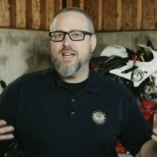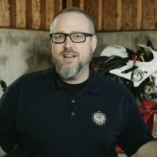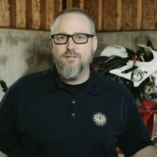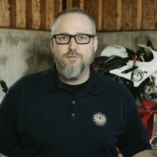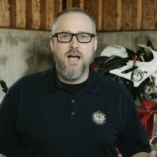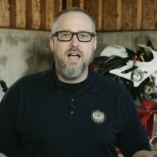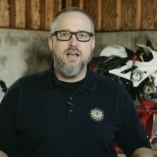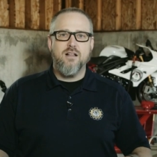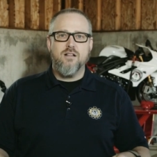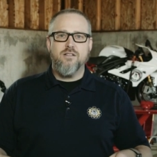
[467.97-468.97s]
to
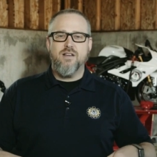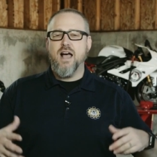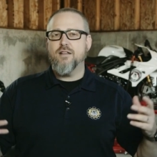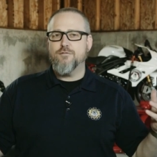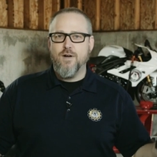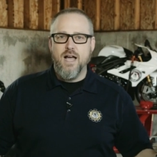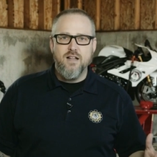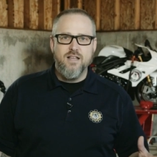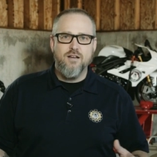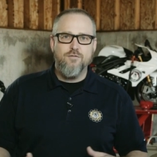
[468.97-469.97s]
file, not
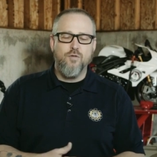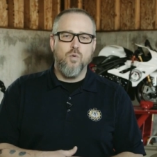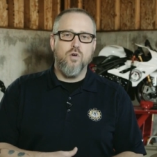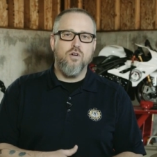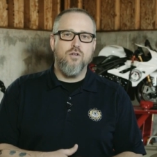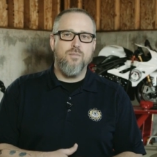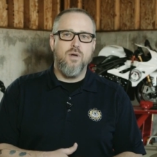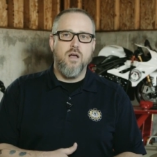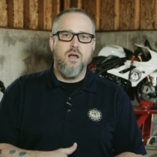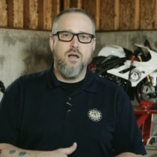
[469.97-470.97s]
filing a form,
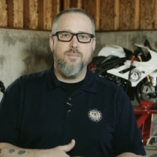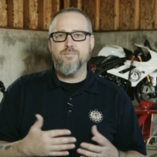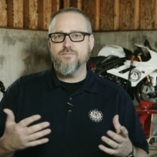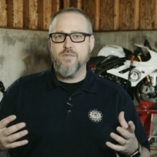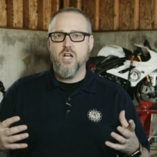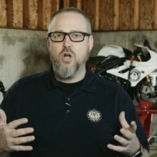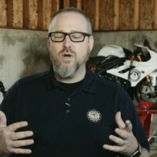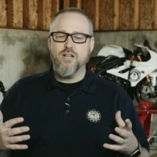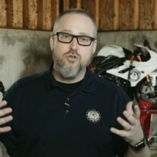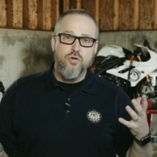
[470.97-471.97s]
a true